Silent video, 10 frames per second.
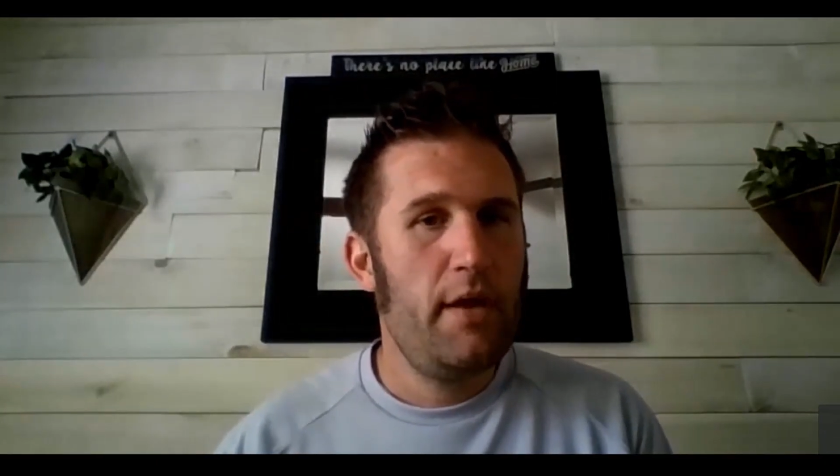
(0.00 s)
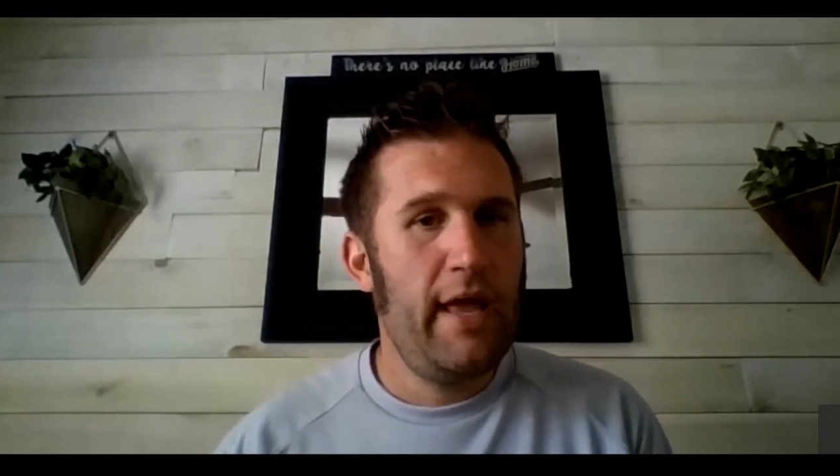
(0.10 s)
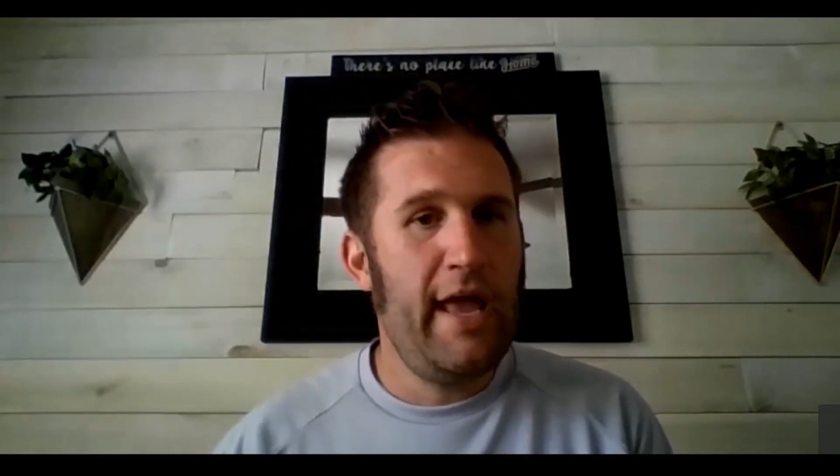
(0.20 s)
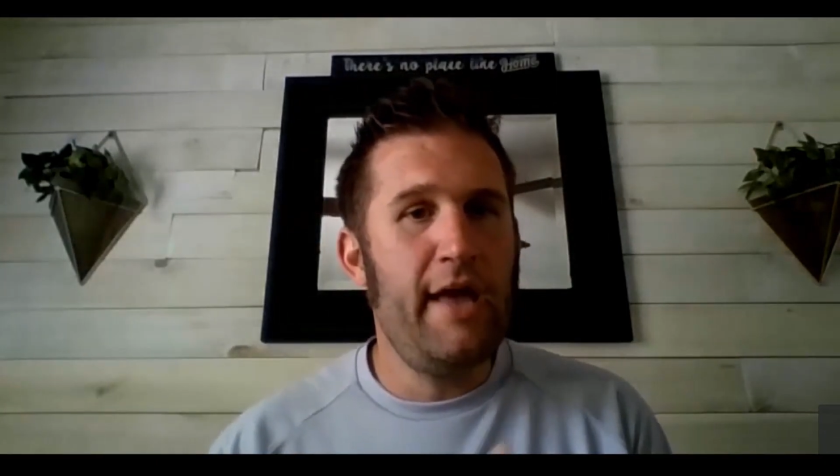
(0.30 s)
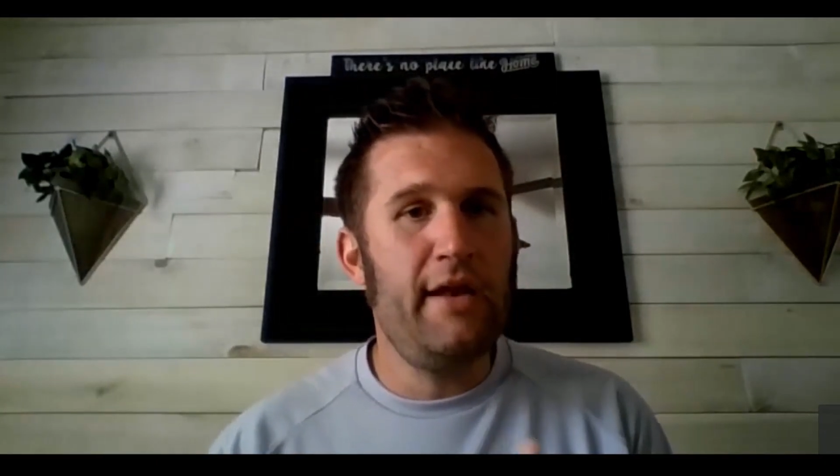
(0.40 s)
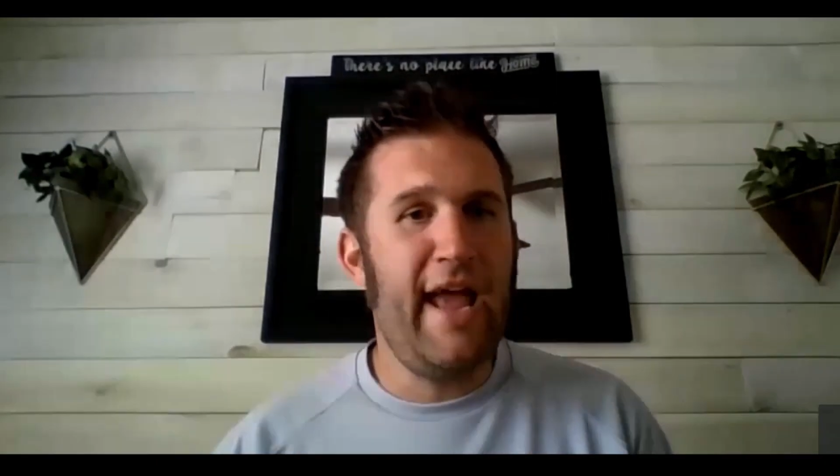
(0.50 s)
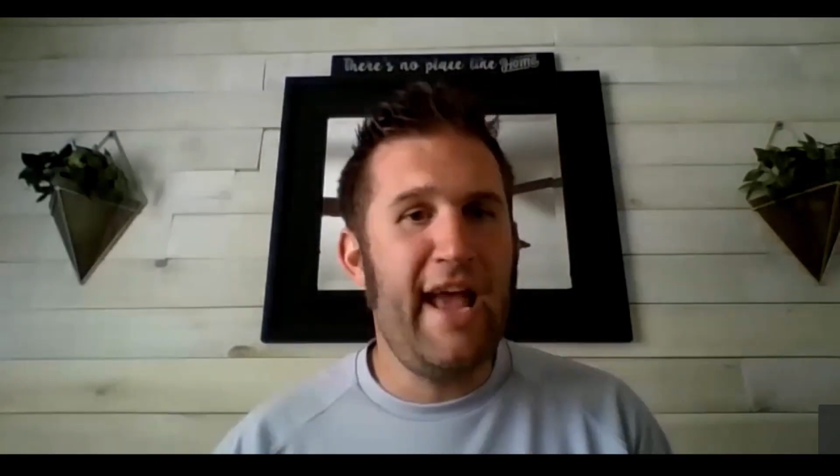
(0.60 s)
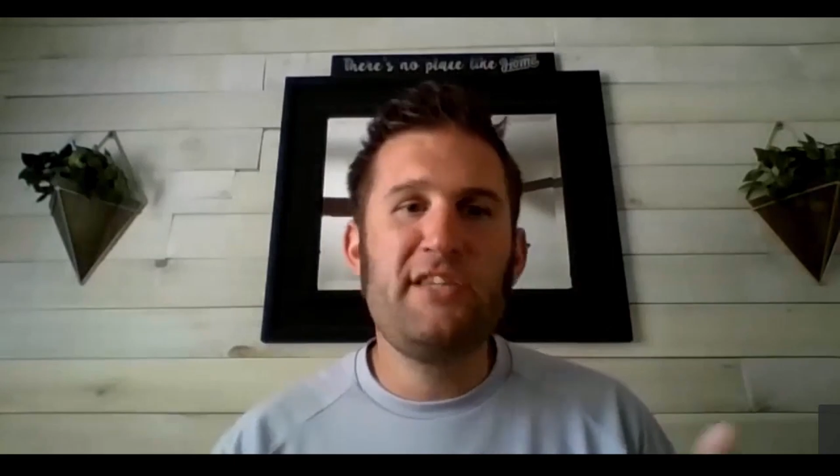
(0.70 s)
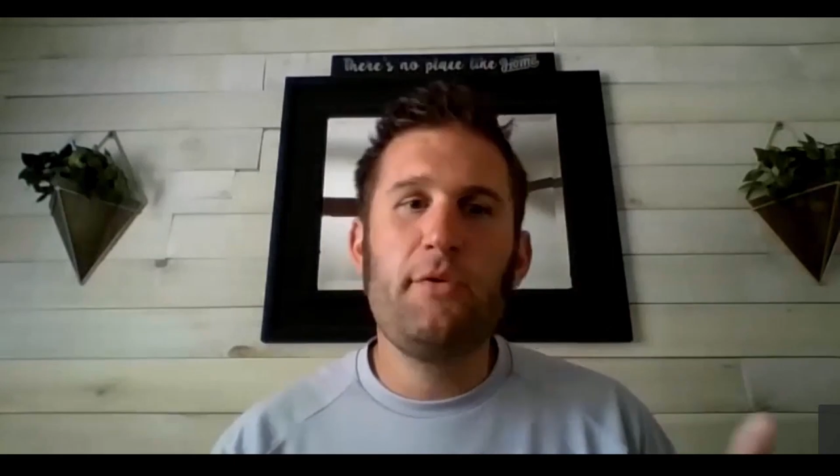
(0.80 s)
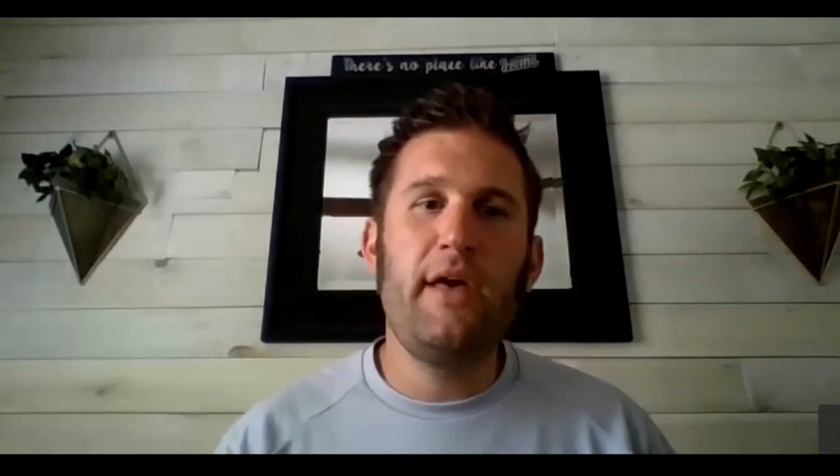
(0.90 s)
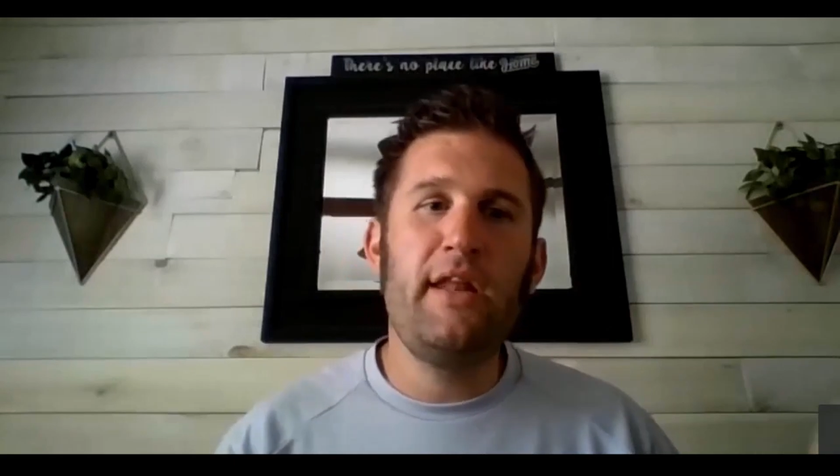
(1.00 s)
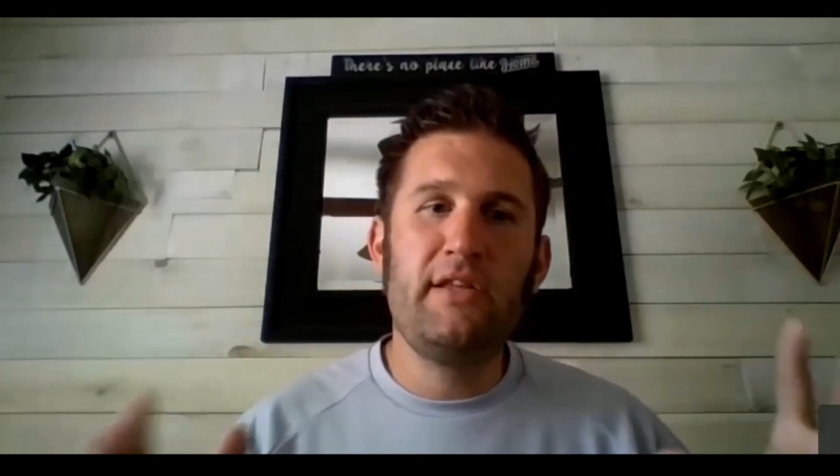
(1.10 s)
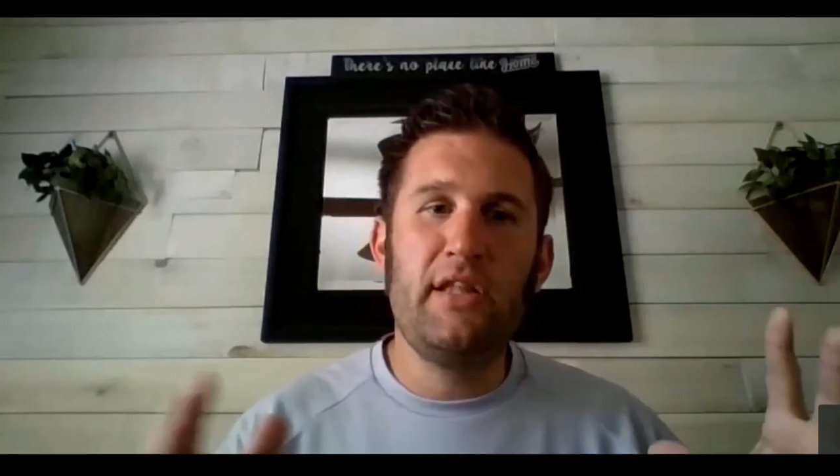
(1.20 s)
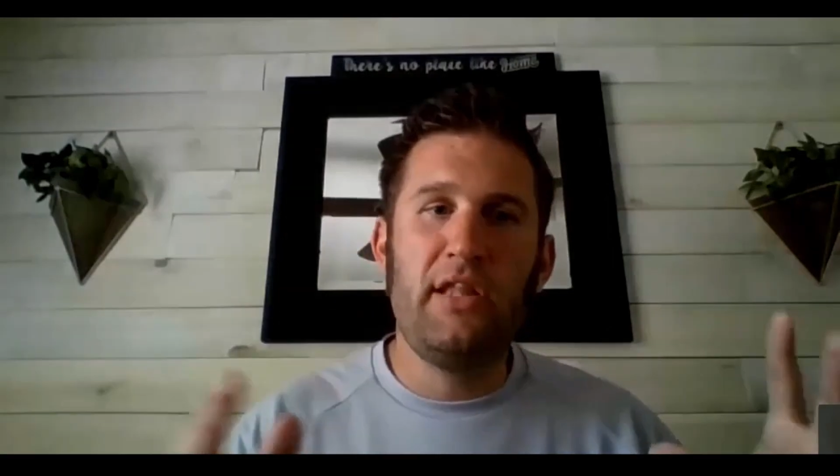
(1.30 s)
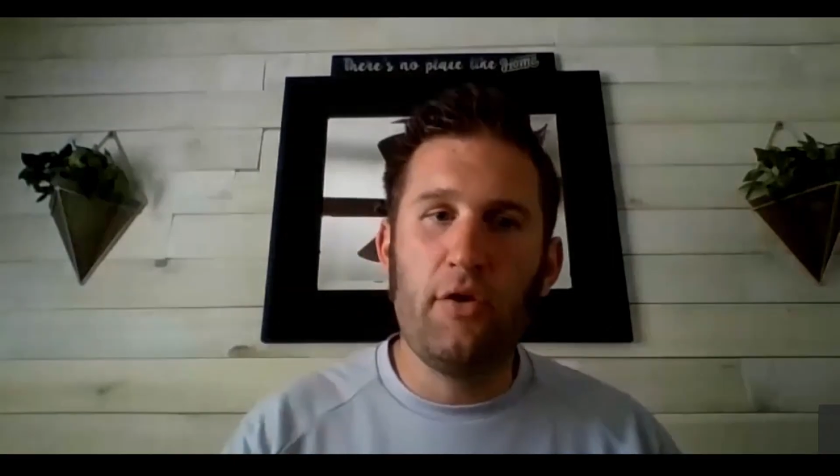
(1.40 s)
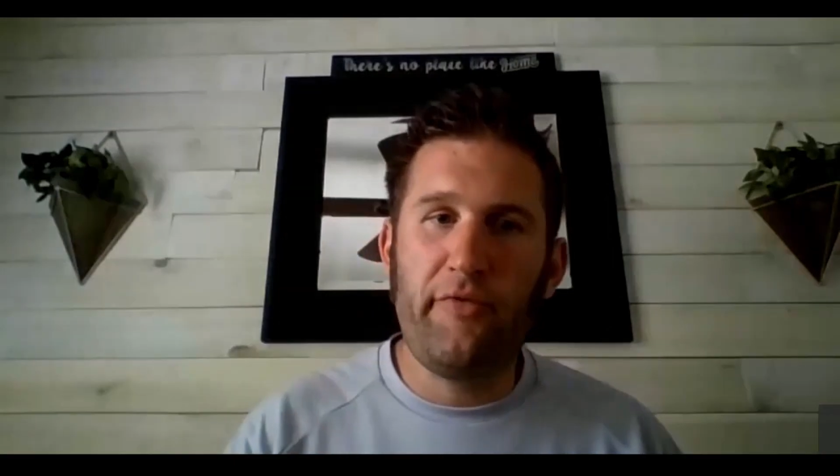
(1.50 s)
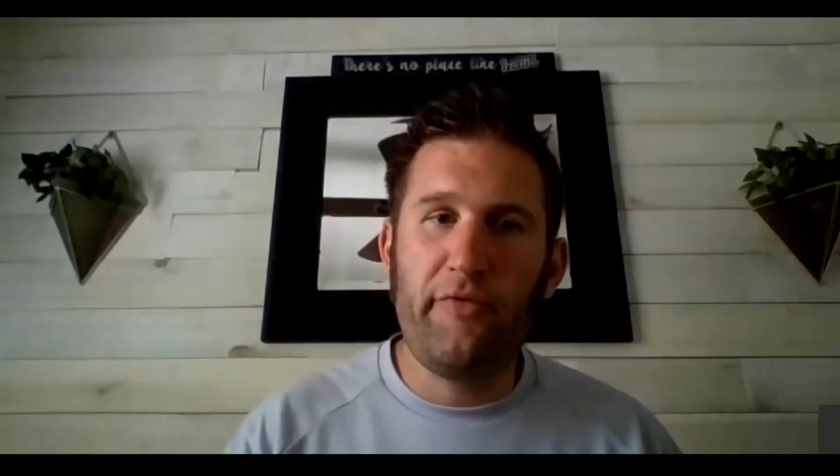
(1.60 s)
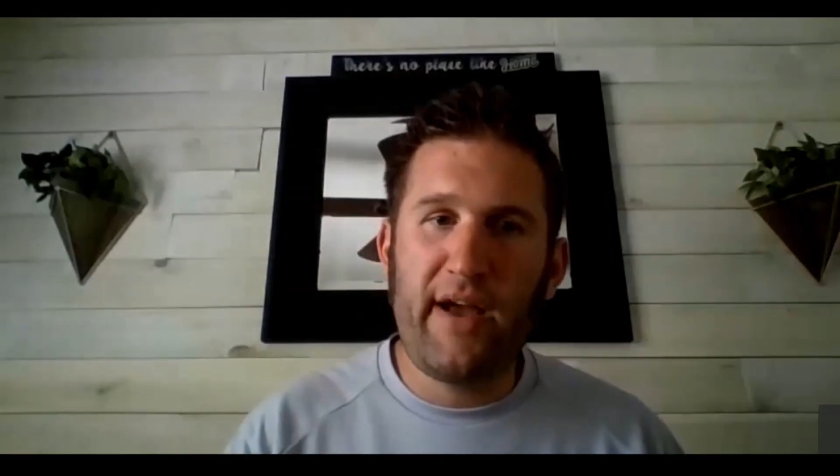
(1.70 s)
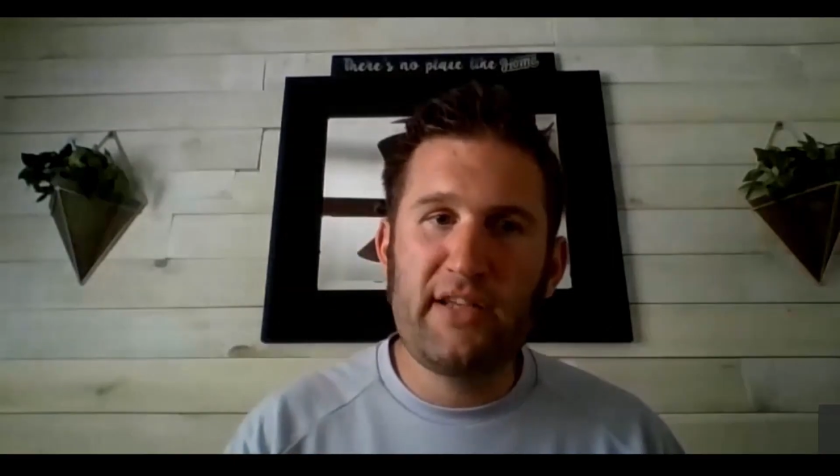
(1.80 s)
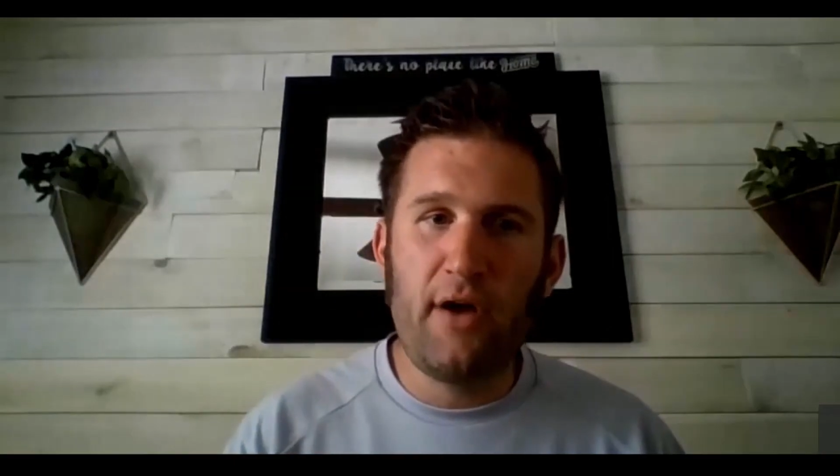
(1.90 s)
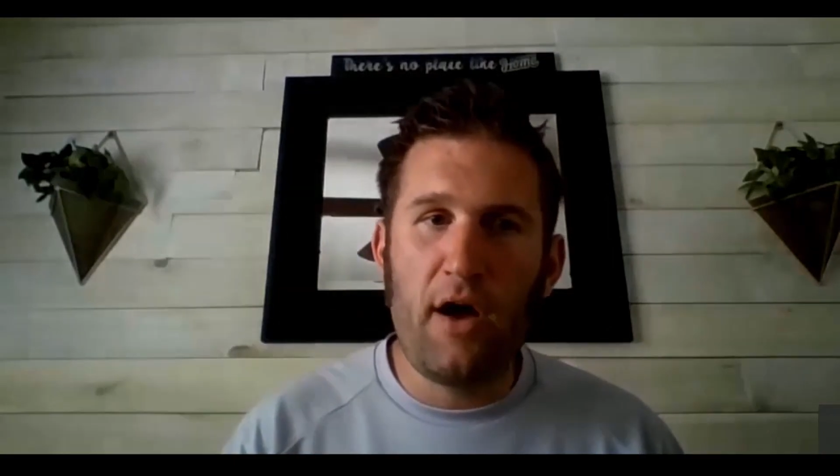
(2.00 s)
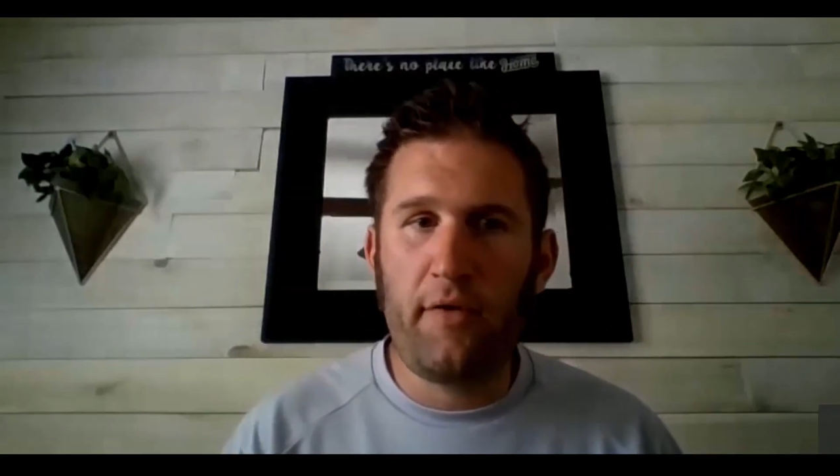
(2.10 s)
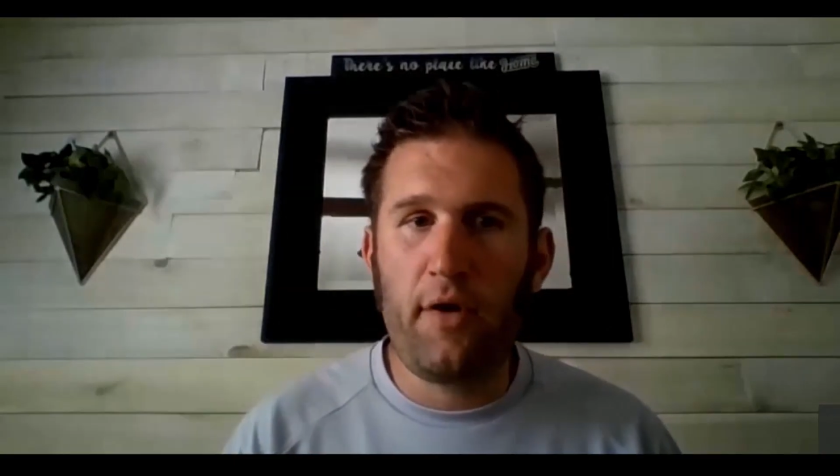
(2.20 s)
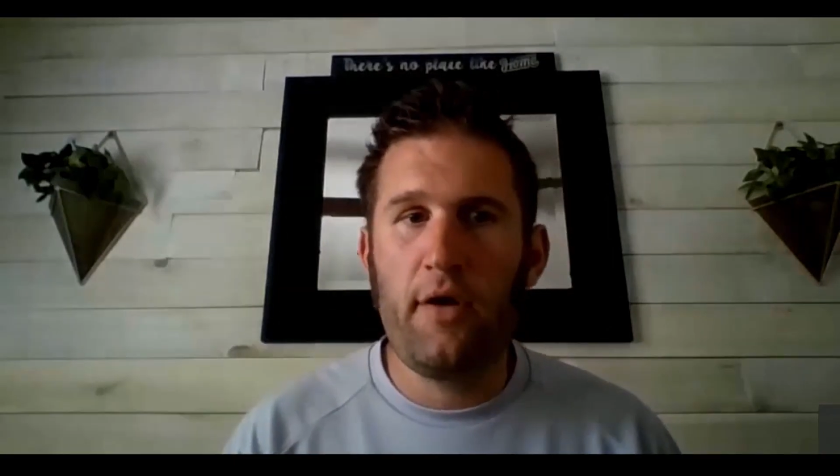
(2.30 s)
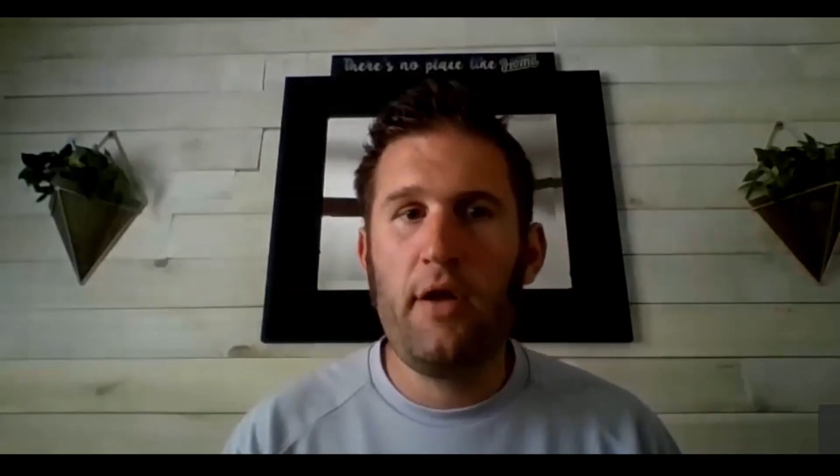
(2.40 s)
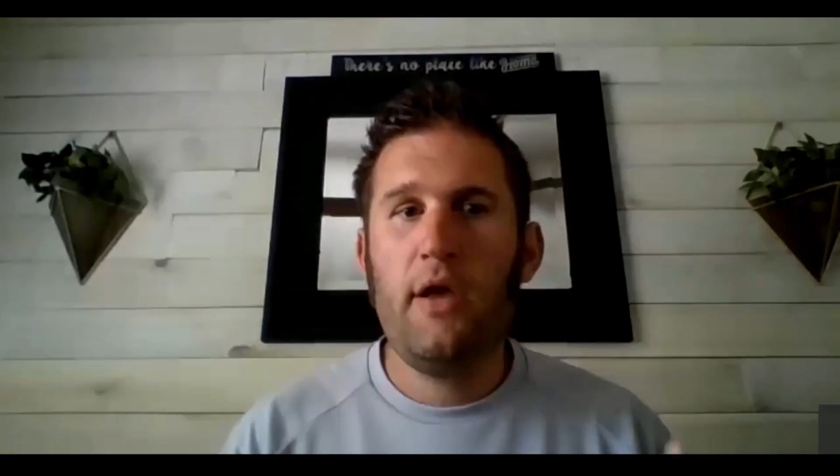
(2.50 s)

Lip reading: And as related to the old Flex offer,